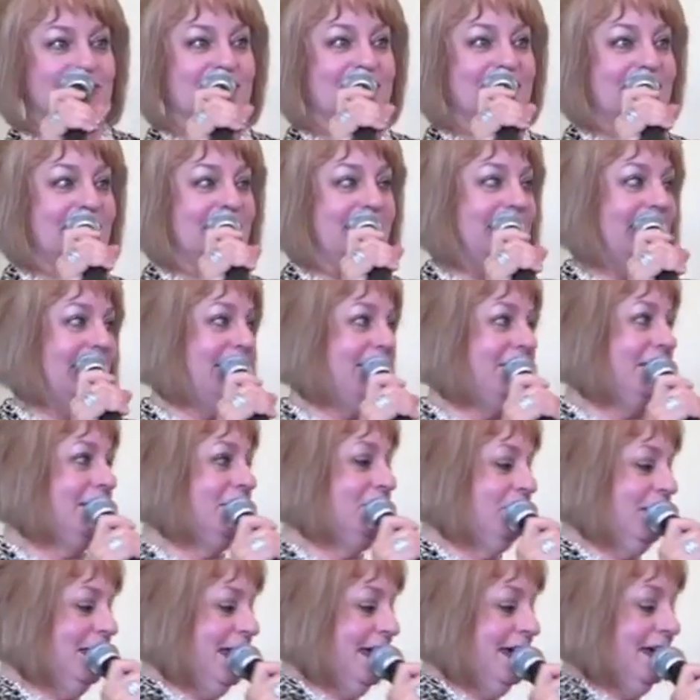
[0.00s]
10, and
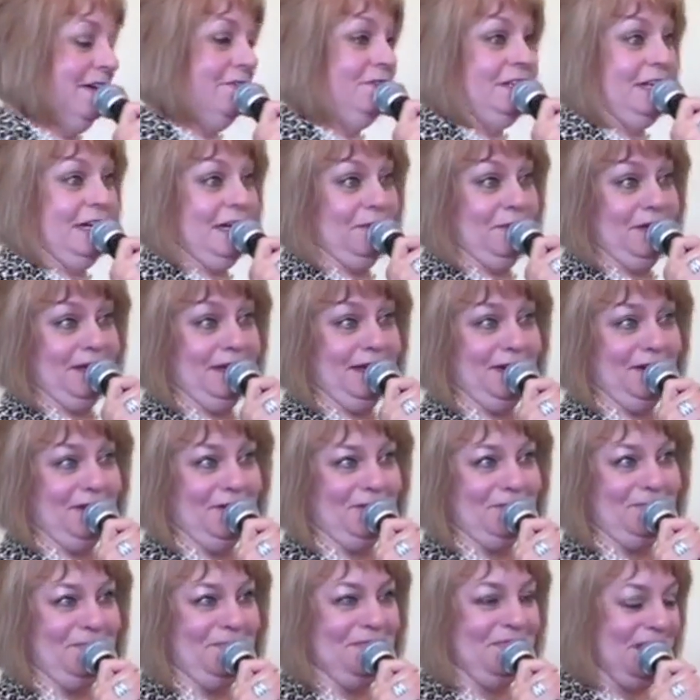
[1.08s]
then we have Debi
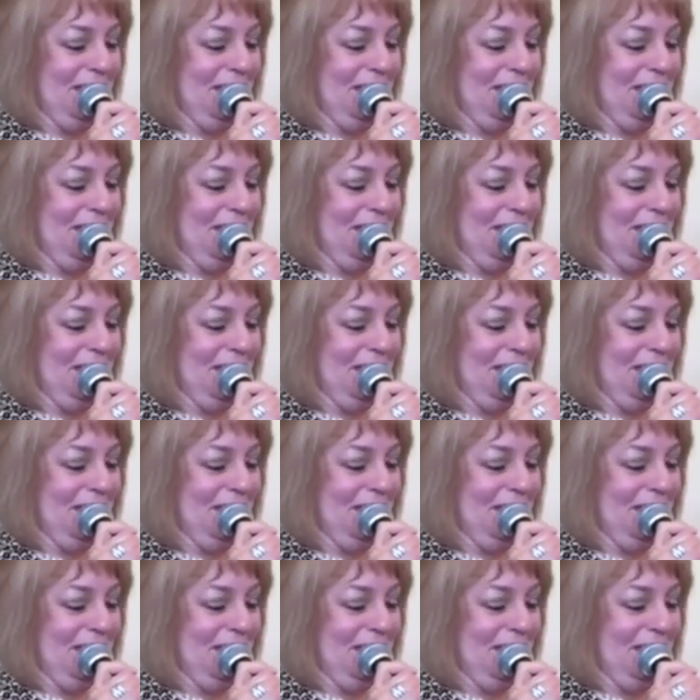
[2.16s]
here.